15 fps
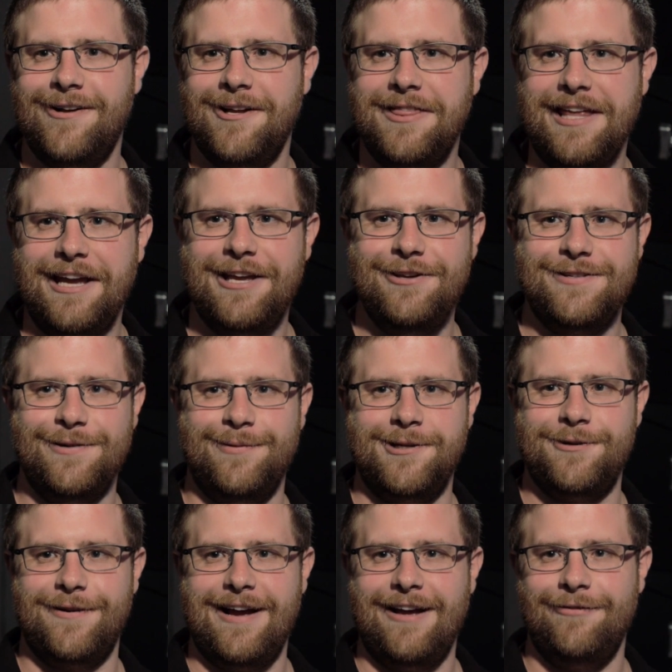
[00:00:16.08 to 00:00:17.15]
of all, thank you so
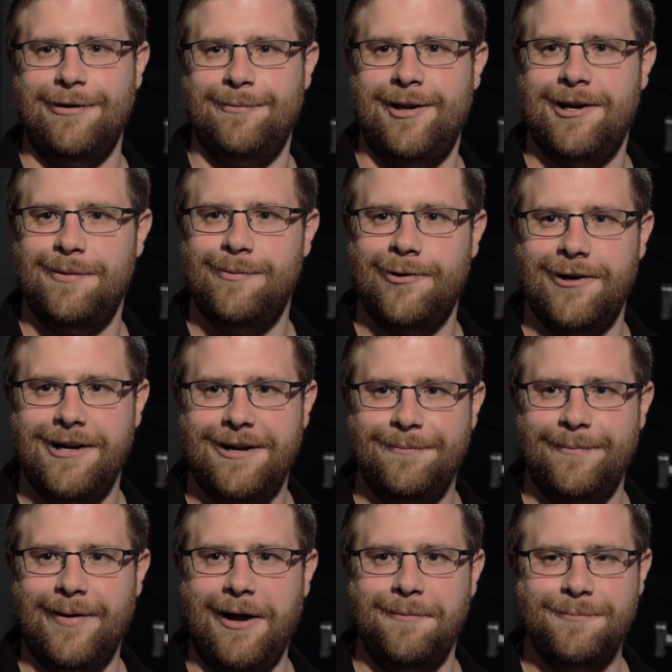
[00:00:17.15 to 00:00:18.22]
much for having me on board.
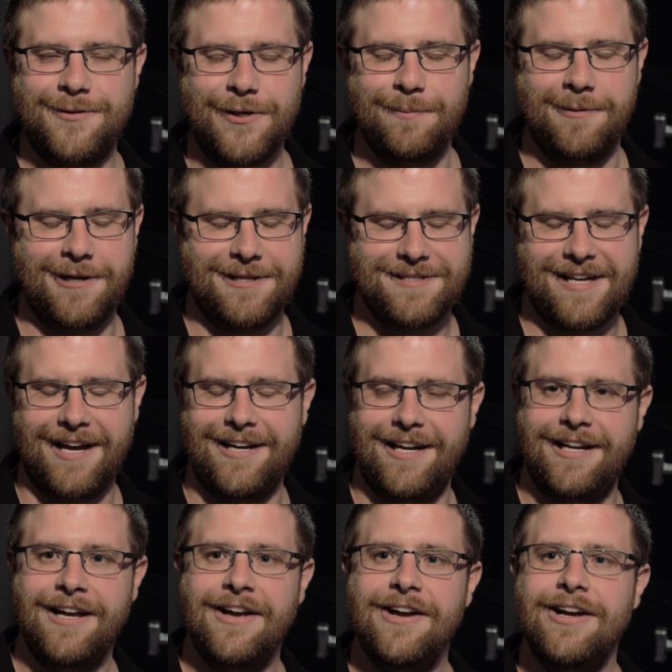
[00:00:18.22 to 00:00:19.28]
I'm super
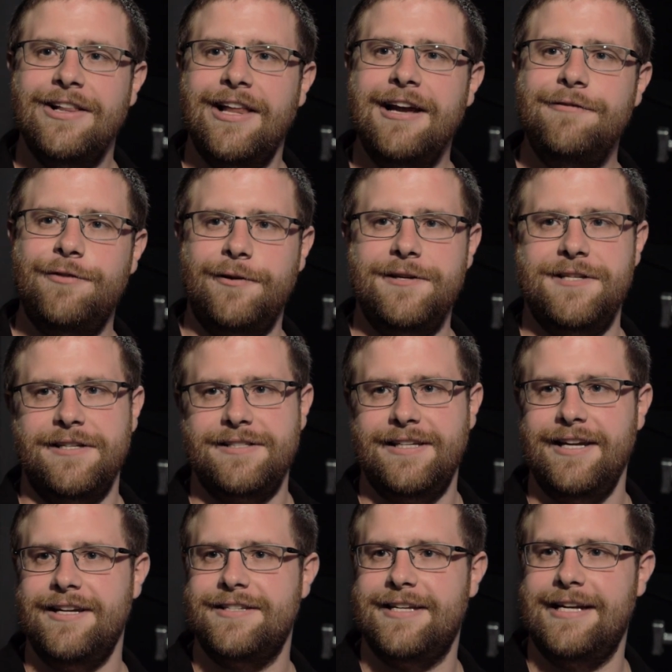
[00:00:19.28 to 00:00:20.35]
excited.
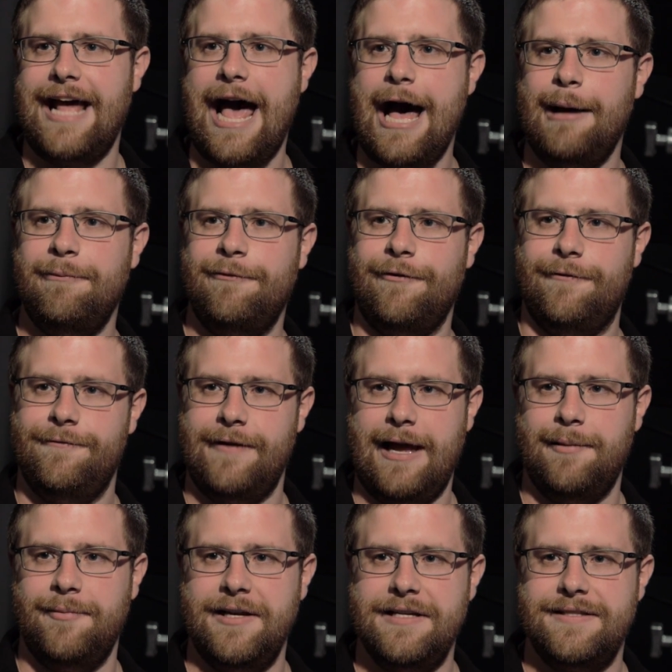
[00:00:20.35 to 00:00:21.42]
Life360 is an app for
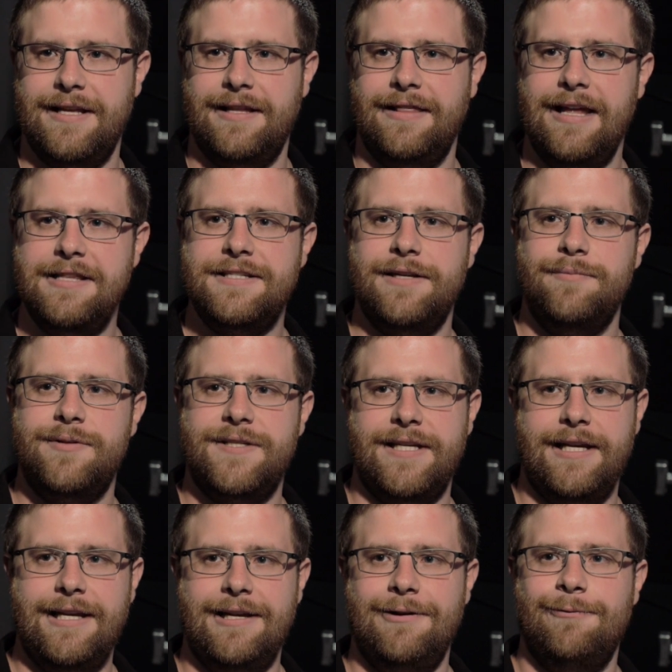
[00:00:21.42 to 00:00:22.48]
families that lets them
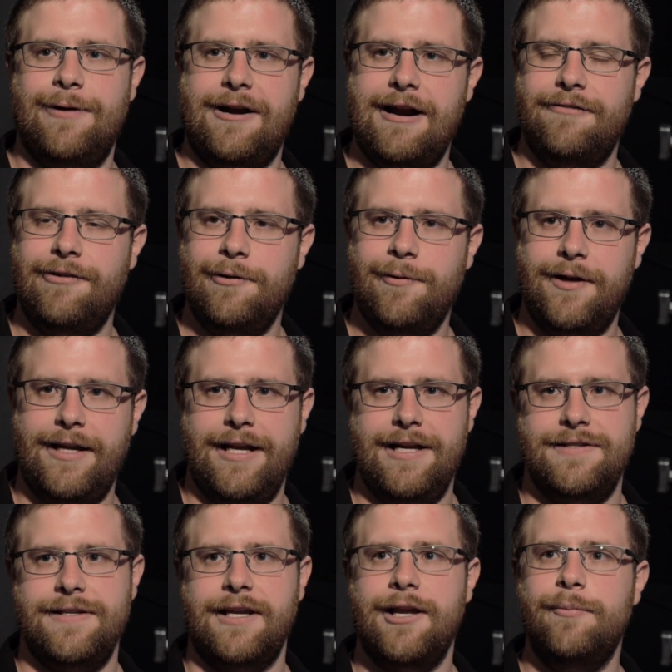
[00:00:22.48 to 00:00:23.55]
see where everyone
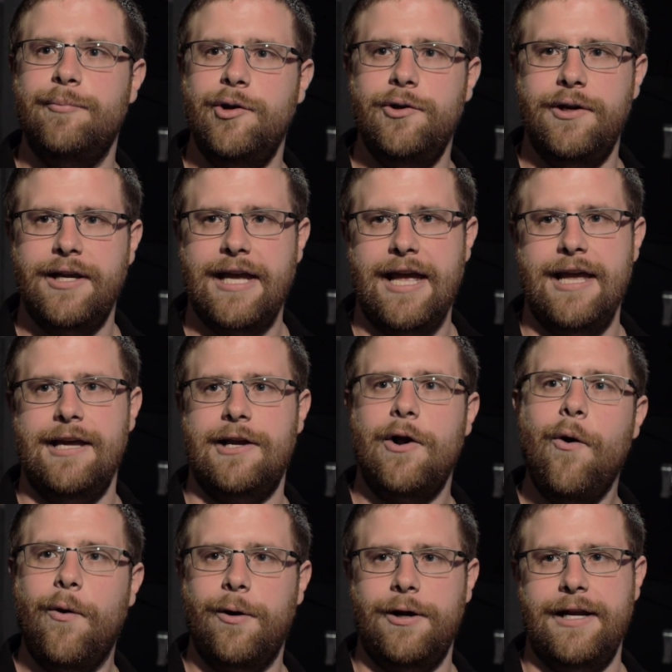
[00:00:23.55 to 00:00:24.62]
is, communicate,
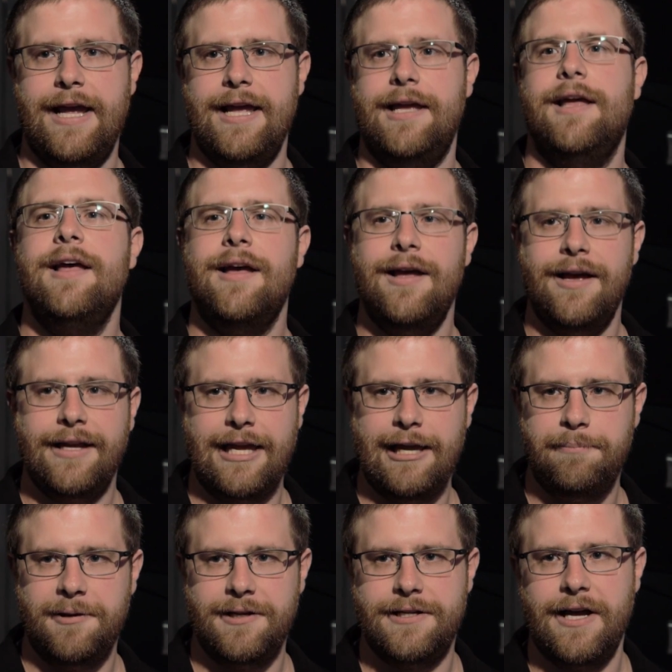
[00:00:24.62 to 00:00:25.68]
coordinate,
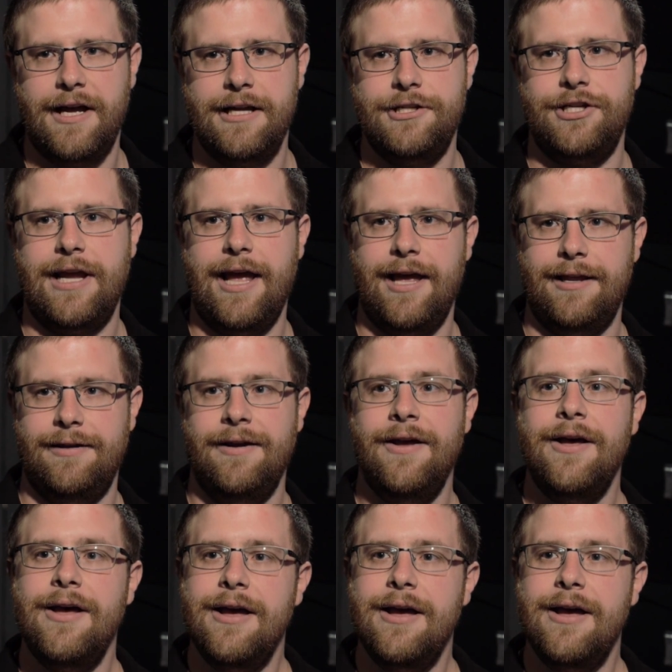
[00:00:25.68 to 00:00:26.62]
keep in touch, and